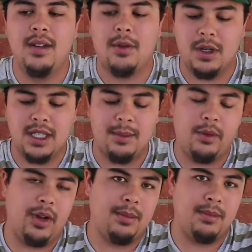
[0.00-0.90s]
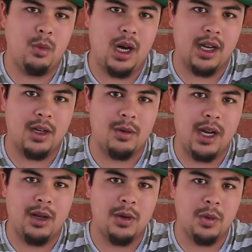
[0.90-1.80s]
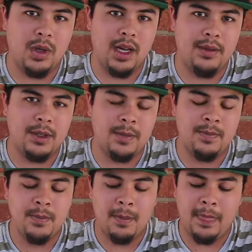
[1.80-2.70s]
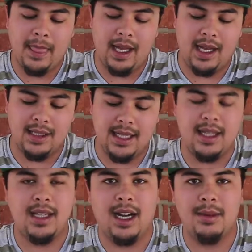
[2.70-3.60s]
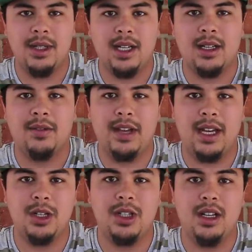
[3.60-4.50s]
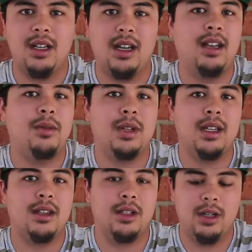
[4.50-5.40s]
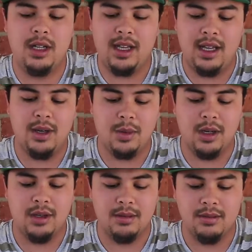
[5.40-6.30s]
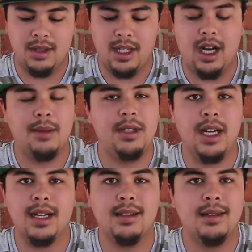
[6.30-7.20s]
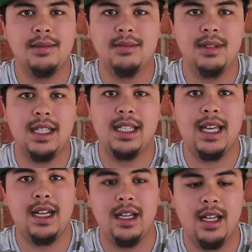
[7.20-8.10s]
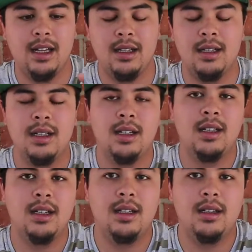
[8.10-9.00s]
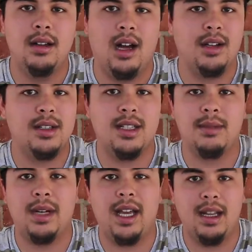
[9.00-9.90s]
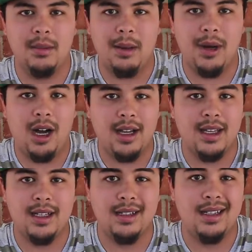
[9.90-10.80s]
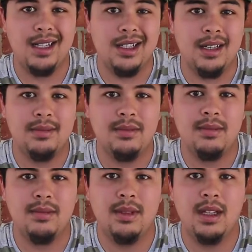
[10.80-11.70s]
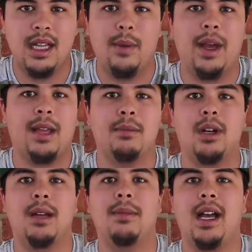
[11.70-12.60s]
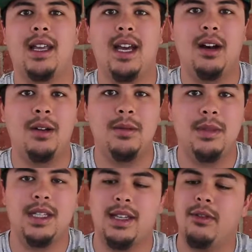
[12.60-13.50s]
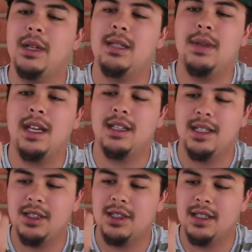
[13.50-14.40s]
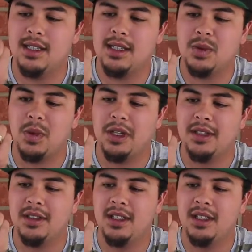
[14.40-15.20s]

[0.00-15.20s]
For example, if I'm walking around or whatever, I'll take the object, I'll vanish it, and with the dirty hand where the object is hidden in, I'll just stick my hand in my pocket and ditch it. That way I can bring it back out because everybody's paying attention to this one.